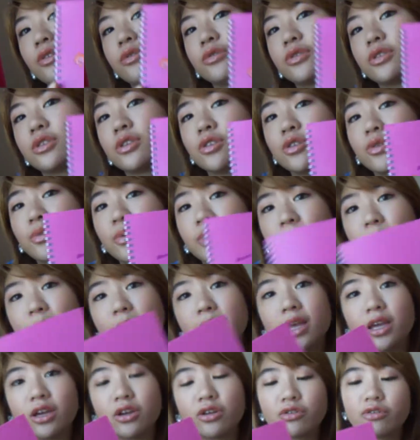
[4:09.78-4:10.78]
cute. So you want to
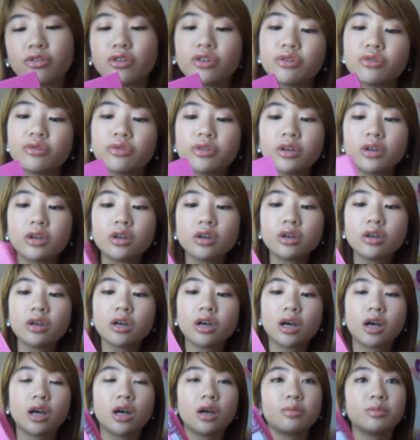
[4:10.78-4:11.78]
make it your own.
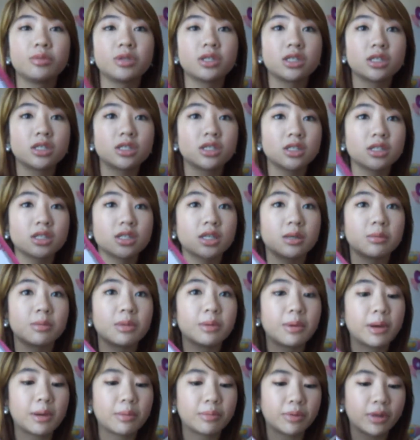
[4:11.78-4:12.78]
Um, is just going to be
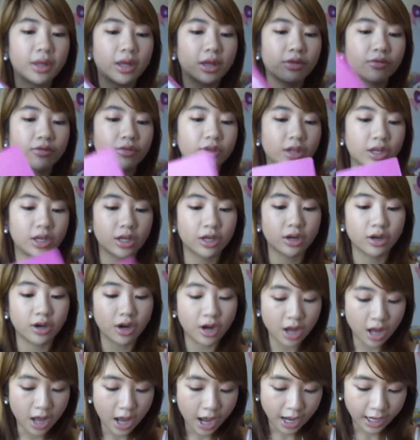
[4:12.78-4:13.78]
my planner for the year.
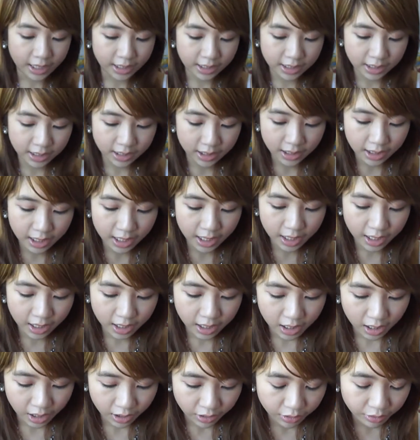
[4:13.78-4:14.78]
I did get
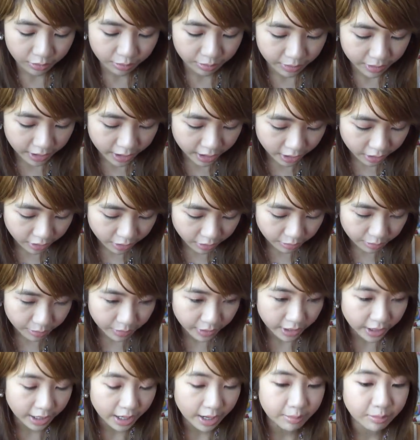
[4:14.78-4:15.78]
another planner,
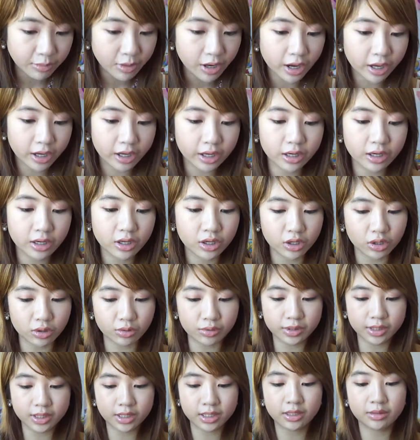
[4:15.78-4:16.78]
but I'm not going to
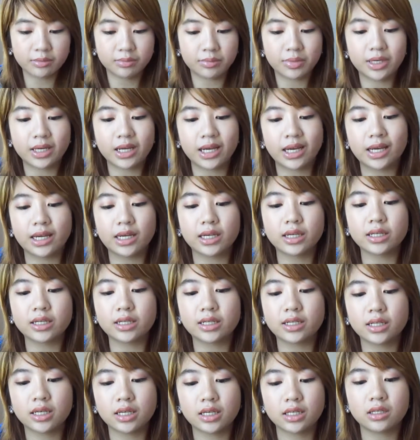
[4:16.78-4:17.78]
use it
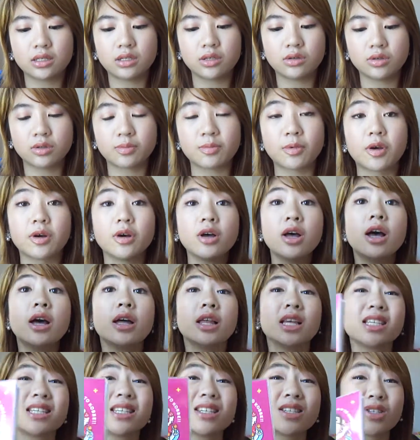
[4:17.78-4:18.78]
because it's too small.
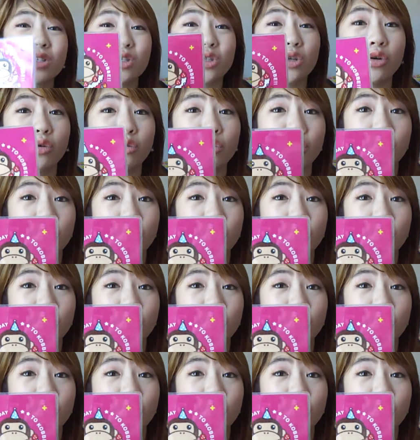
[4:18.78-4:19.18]
This is so